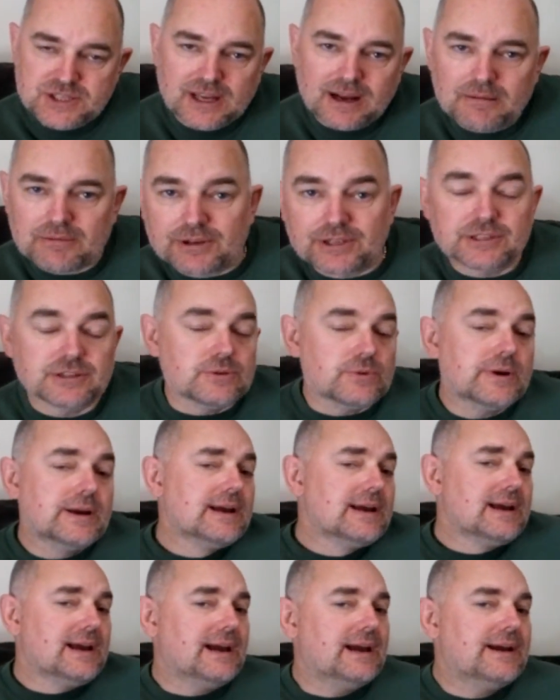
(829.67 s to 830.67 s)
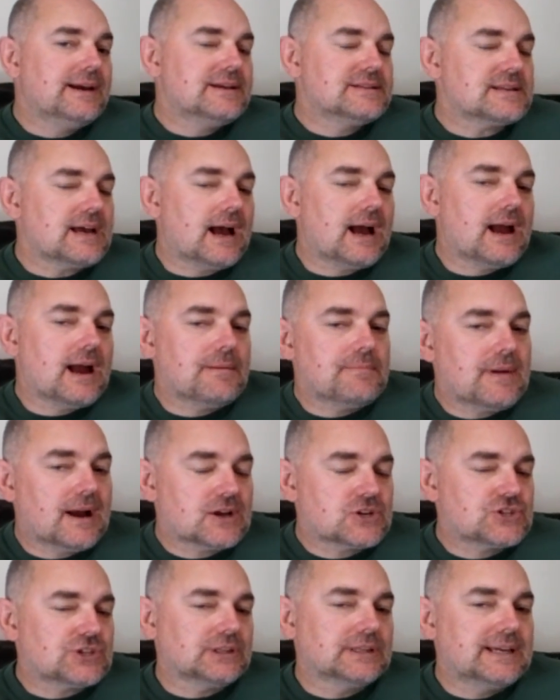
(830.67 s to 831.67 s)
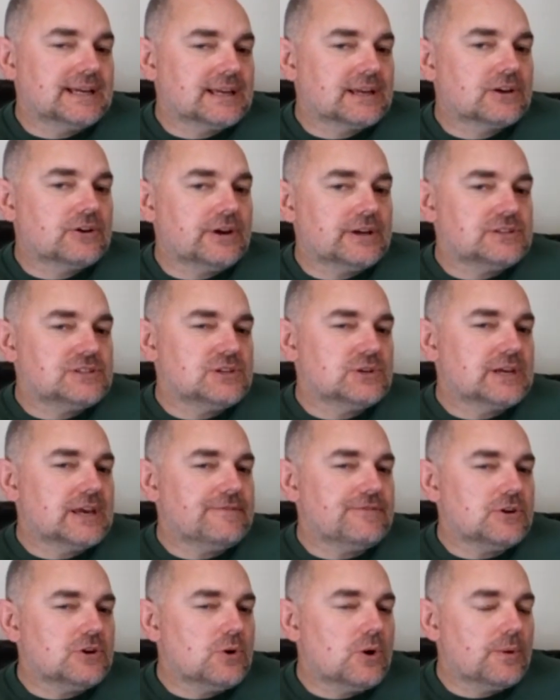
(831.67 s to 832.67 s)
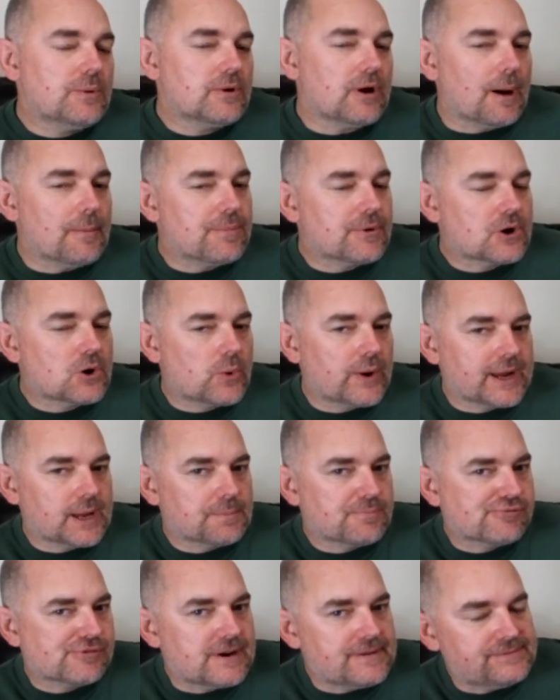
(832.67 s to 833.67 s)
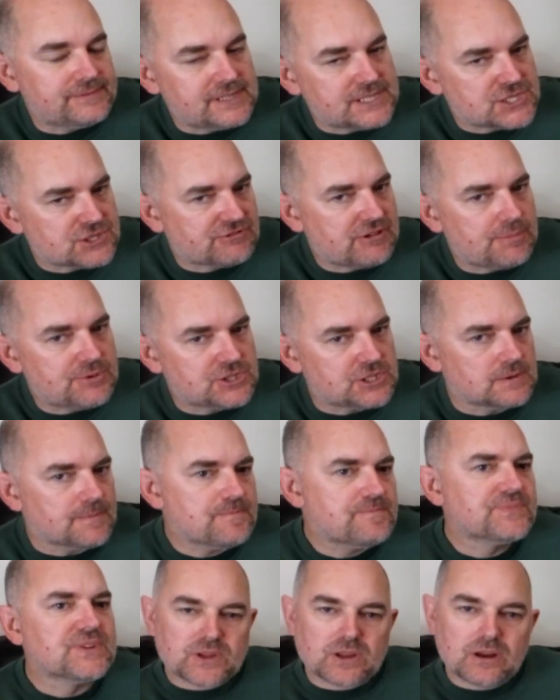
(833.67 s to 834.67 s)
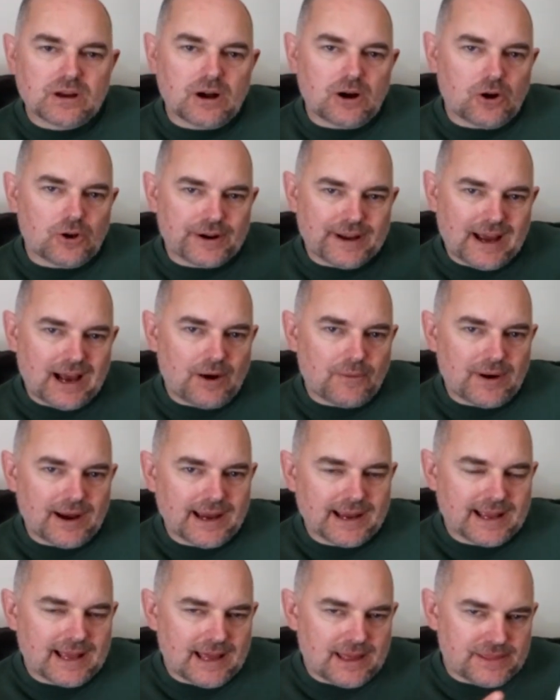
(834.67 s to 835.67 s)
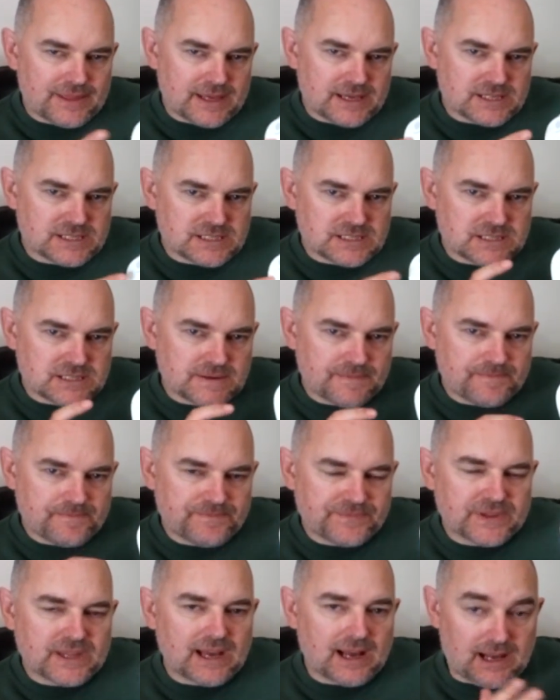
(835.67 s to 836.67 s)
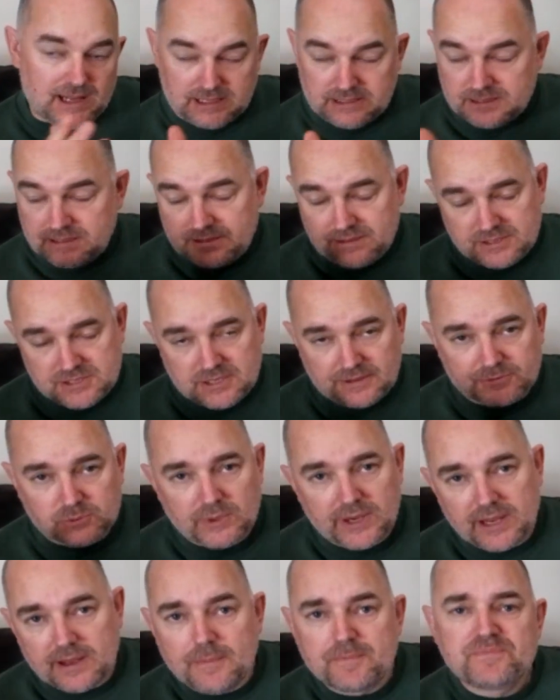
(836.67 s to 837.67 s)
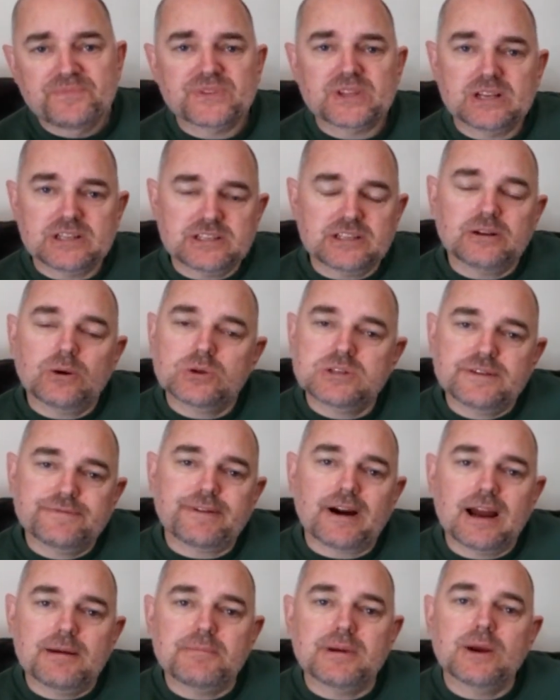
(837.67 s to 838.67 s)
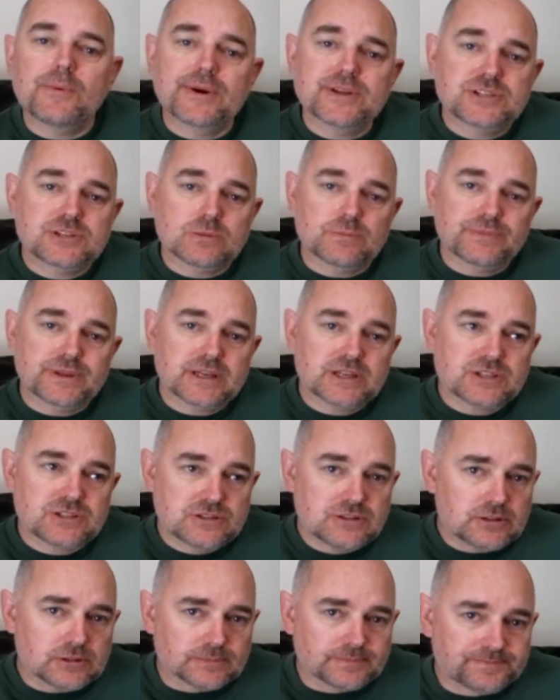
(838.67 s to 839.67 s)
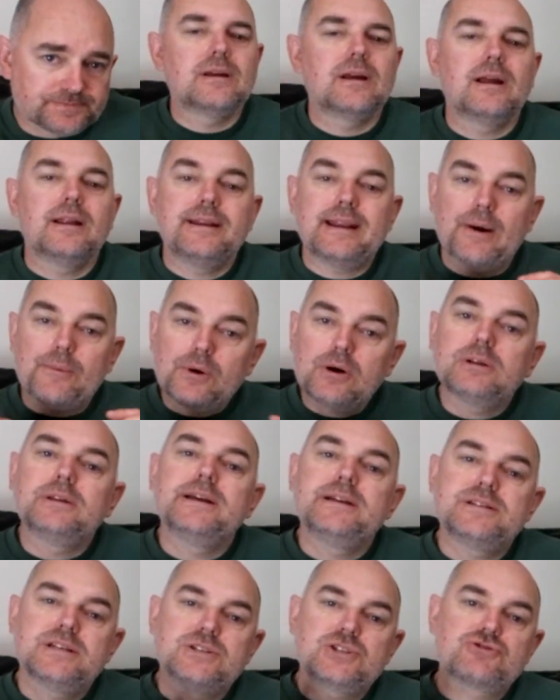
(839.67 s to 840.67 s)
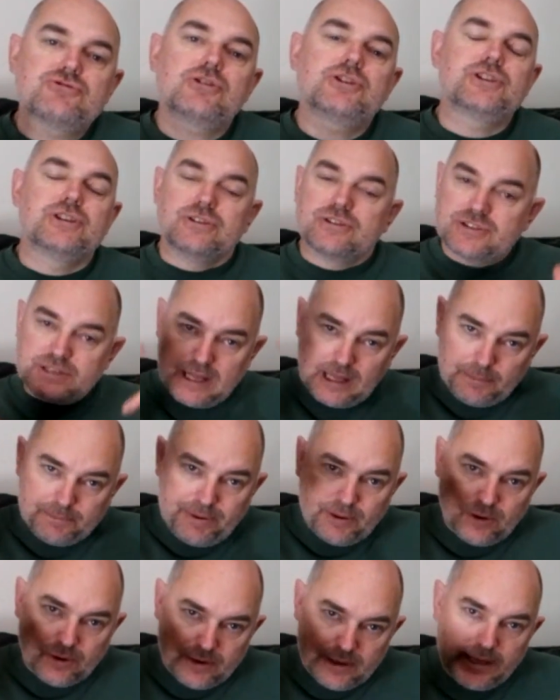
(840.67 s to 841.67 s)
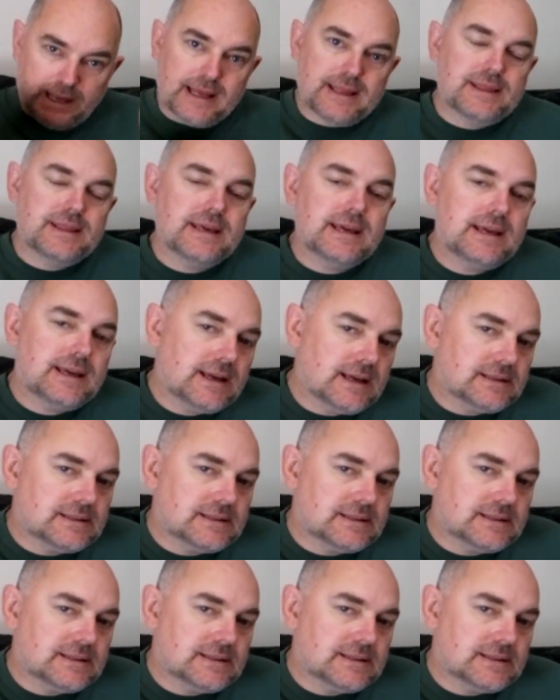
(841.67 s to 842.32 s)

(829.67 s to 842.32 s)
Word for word: thing I'm going to do is I'm actually going to give you a, a quick brief description on how I get this and the software to notify me when something's done. Now all these instructions I'll put in the